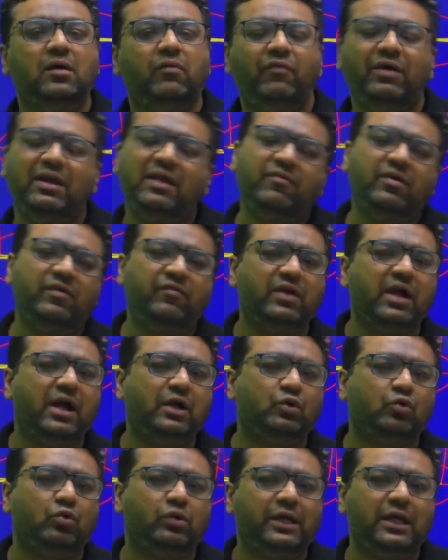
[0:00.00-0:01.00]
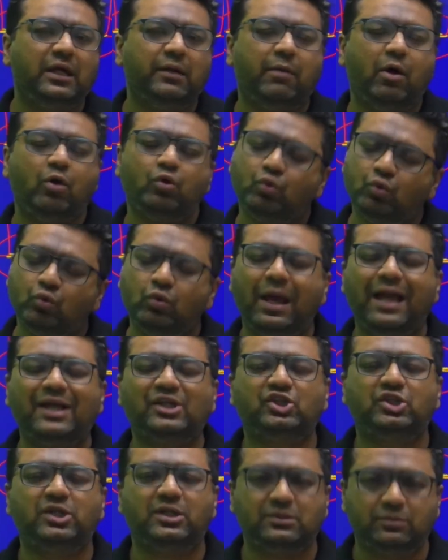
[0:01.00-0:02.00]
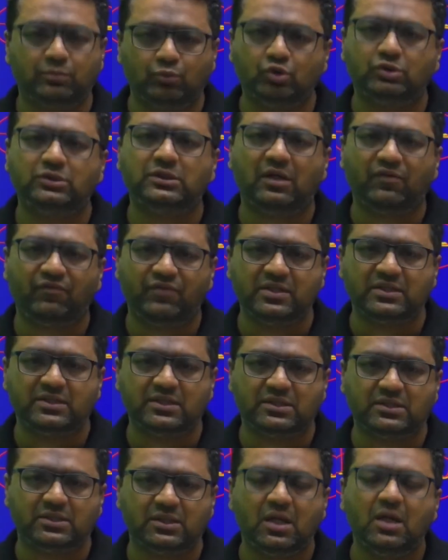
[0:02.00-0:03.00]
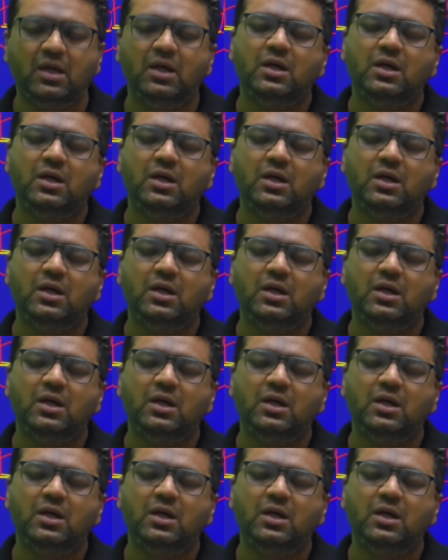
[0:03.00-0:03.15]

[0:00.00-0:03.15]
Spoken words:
whenever we are talking about two extra smooth surfaces.